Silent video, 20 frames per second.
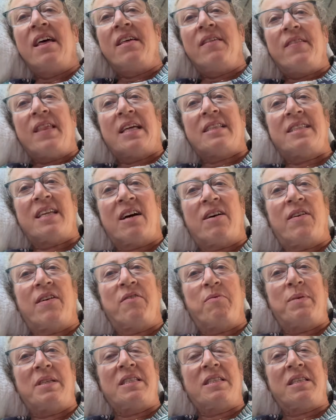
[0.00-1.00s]
That's how
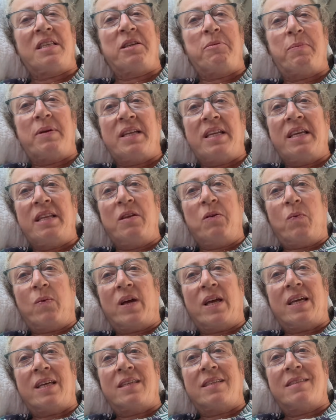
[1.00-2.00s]
I've been sleeping
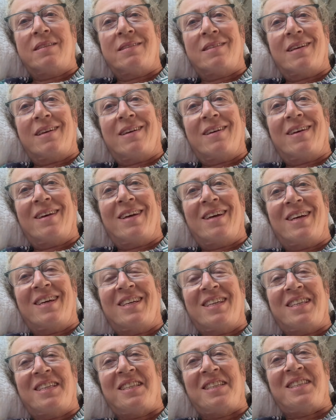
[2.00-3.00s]
anyways,
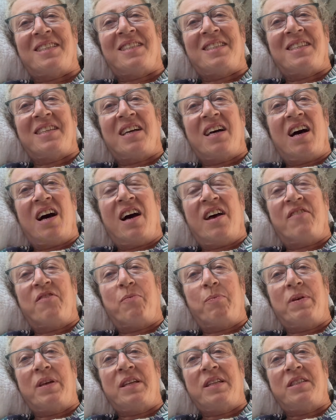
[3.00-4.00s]
is I've
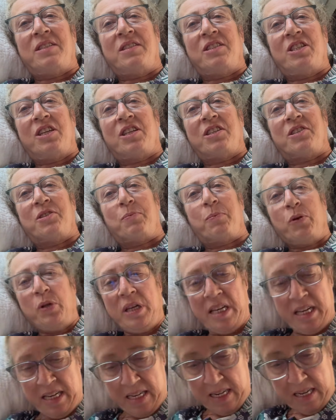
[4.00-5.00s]
been just
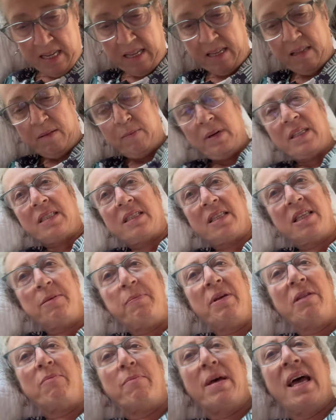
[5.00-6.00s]
putting my
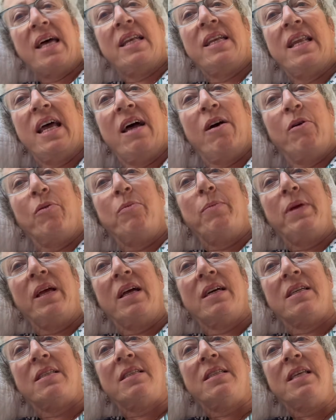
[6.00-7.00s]
sleeping mat down
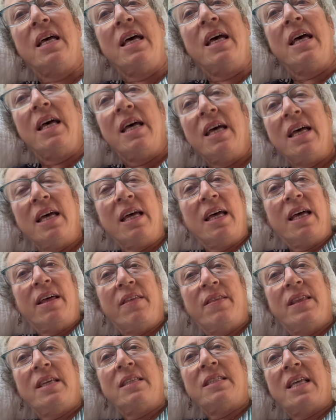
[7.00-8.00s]
because
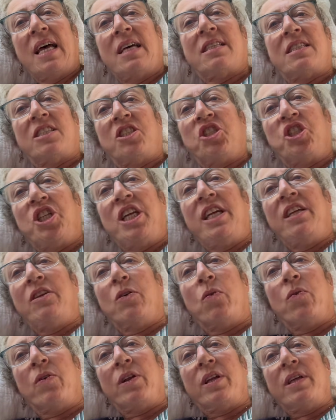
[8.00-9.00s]
this has a sheet
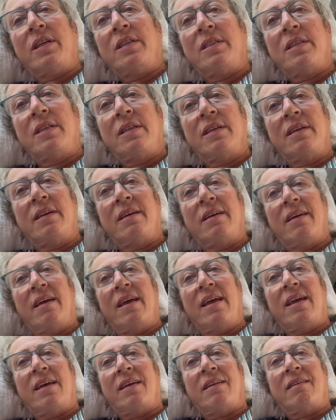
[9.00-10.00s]
on it,
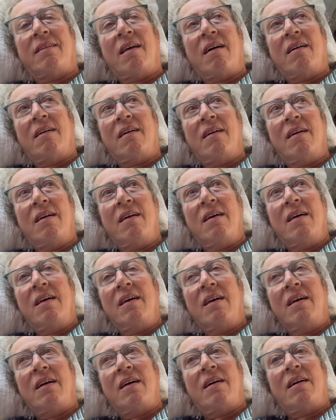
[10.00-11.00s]
and
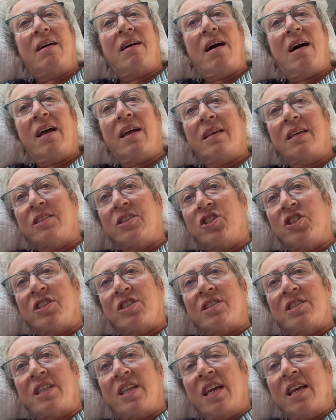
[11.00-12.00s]
I can
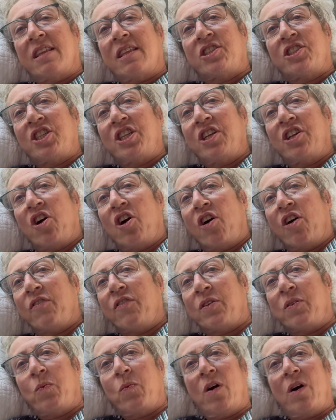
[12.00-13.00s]
just take the sheet off
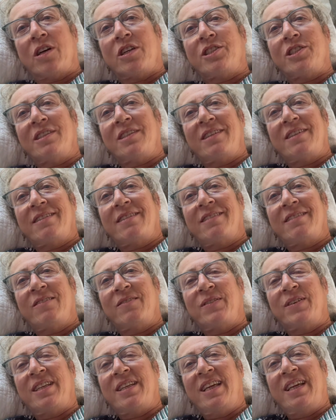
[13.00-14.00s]
and wash it
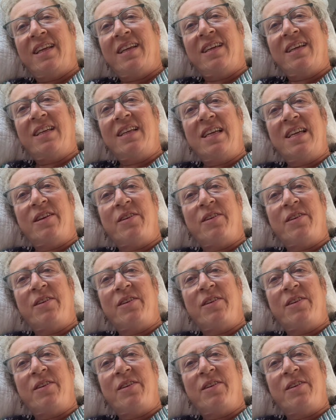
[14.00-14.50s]
when needed.